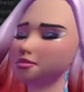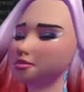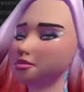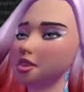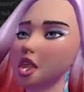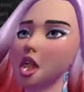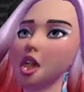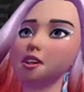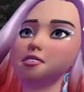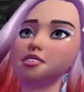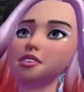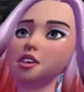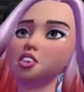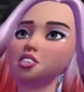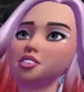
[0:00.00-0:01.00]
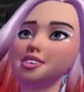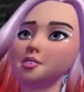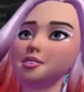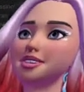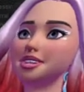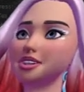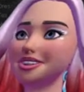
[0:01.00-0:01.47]
The next thing we're
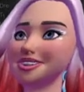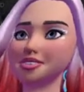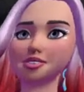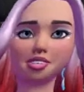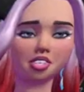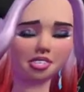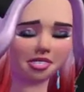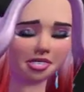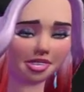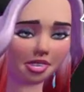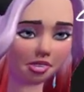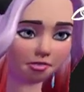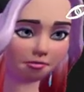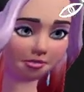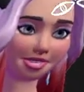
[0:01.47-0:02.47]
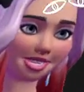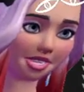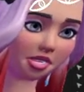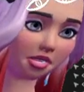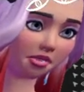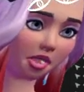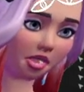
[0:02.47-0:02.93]
going to do now is we're going to come
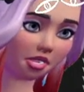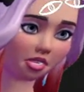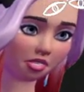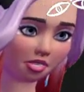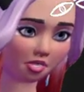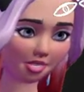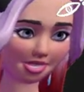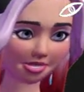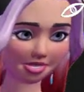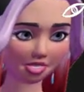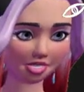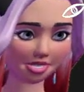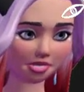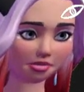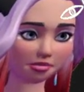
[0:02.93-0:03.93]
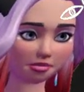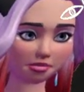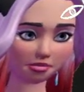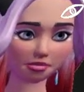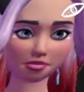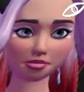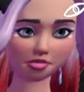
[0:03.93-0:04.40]
in and create a cushion.
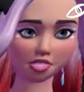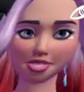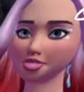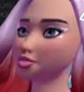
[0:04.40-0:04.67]
Just make